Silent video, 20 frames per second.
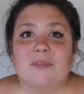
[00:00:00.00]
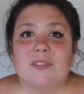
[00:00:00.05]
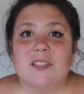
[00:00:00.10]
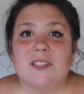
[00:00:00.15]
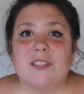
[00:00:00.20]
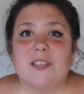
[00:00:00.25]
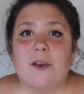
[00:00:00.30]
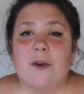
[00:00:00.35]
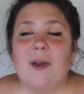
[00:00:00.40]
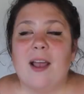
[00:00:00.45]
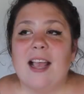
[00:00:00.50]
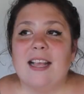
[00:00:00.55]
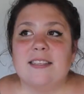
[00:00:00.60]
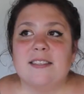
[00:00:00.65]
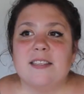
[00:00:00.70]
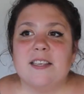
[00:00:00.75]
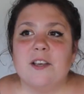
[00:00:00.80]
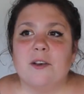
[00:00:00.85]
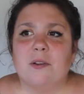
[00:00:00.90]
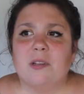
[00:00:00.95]
So
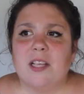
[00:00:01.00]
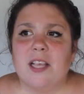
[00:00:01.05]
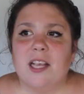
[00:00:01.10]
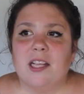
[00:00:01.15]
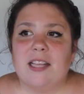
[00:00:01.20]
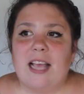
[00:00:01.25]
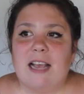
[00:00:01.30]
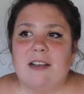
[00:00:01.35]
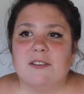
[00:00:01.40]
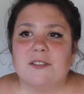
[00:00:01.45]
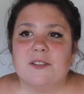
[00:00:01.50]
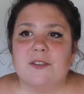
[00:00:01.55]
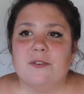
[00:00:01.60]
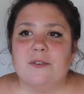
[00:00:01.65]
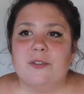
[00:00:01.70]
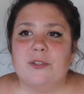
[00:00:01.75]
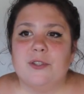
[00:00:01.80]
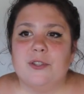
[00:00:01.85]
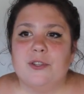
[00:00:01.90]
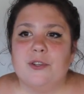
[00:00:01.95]
Etsy only allows
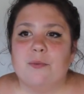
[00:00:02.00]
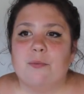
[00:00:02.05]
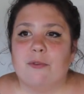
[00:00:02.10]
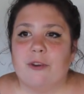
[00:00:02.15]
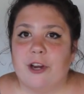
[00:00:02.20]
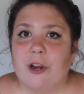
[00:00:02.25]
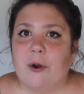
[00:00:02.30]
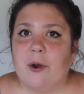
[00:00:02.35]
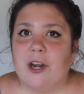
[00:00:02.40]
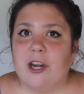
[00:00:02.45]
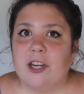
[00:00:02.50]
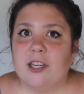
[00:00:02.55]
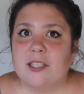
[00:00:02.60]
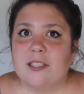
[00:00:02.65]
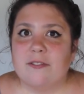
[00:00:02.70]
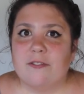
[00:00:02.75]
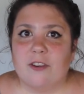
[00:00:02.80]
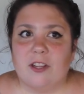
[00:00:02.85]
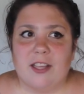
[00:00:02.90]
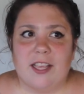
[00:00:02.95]
you to do
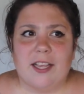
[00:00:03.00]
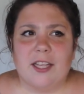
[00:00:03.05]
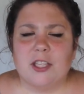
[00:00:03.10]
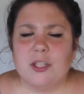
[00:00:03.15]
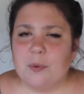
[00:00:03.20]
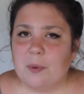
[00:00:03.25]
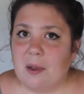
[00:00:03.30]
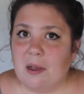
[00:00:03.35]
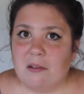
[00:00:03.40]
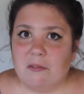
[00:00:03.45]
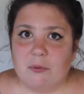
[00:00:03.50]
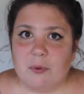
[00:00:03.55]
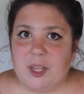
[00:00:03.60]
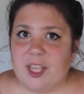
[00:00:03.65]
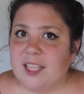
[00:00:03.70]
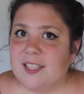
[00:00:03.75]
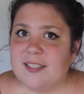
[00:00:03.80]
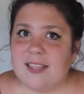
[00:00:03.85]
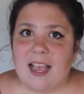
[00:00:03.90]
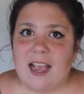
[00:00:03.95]
pre-orders for like 12
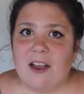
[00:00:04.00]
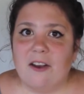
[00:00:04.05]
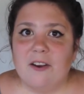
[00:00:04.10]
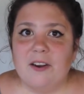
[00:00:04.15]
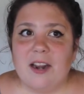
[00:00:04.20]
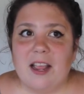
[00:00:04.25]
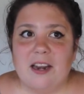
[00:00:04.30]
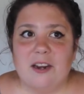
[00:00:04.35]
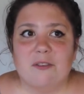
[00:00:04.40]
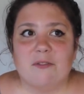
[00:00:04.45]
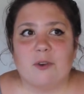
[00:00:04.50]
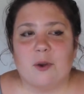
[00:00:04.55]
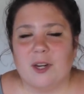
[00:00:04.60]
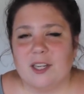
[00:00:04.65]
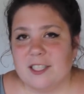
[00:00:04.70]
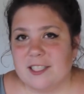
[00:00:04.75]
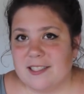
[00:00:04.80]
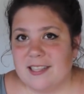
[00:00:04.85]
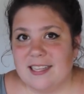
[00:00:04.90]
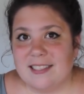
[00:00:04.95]
weeks out, and of
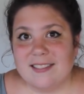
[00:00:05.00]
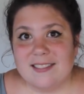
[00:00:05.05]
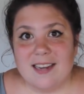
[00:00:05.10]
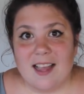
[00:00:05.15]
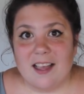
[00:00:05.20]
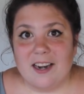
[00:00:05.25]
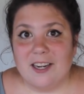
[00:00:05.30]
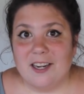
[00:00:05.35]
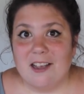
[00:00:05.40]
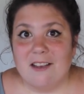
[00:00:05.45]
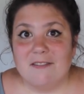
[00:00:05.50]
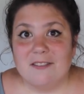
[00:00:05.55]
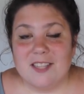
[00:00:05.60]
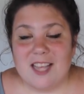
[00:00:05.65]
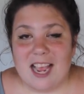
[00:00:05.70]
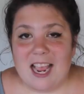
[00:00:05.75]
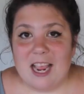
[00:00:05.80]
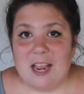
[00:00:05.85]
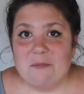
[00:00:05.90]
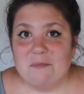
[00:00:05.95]
course that's not enough
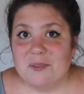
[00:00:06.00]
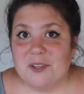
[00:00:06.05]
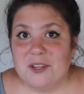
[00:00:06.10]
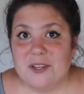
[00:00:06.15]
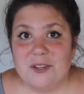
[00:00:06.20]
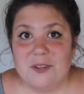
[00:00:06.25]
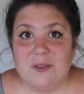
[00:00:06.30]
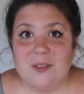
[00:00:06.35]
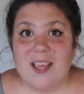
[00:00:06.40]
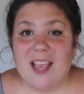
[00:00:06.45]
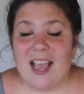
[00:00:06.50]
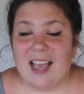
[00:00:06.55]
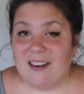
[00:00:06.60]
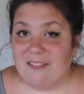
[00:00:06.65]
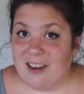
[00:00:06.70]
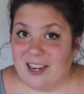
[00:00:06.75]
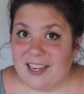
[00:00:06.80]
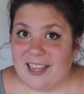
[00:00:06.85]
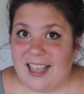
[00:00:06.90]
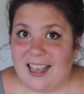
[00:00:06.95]
time to do the
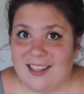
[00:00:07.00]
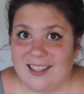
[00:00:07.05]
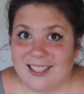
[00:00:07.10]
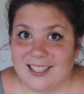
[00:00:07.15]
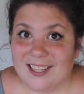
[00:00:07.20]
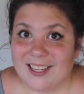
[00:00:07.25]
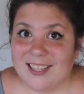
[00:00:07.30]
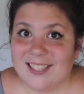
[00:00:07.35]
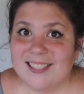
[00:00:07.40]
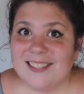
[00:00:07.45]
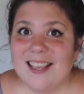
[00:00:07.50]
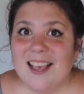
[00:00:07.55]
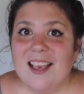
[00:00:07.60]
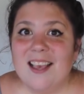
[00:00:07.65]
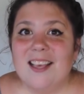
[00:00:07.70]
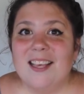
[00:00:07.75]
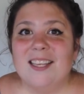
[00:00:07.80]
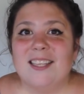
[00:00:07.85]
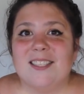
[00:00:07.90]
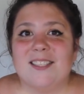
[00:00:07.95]
advent calendars.
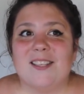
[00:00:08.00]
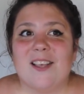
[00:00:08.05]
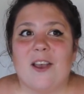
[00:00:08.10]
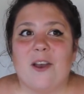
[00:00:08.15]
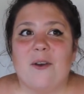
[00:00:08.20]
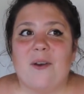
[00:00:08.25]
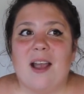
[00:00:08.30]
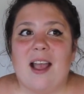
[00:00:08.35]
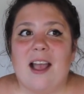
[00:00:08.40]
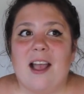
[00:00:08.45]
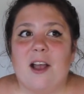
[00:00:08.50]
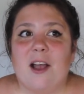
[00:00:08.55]
So